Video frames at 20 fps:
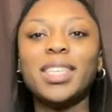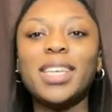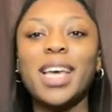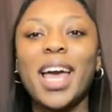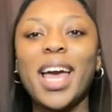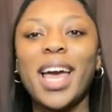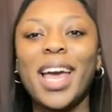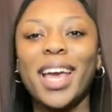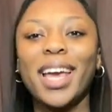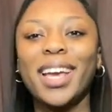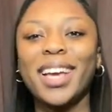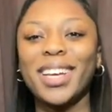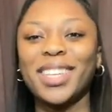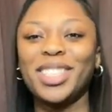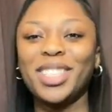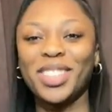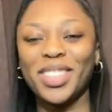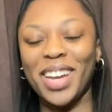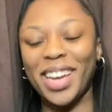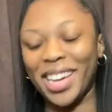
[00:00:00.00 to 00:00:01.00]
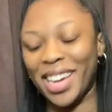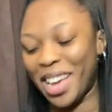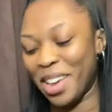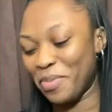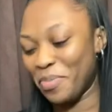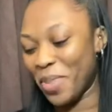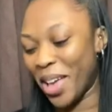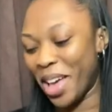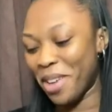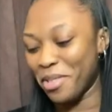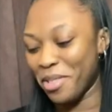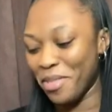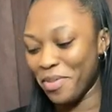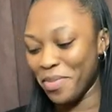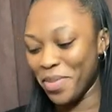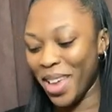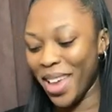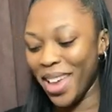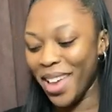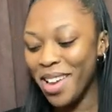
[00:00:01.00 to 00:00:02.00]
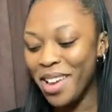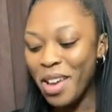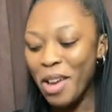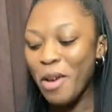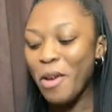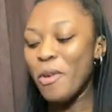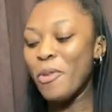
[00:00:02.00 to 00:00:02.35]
to take a straight leg pair with me,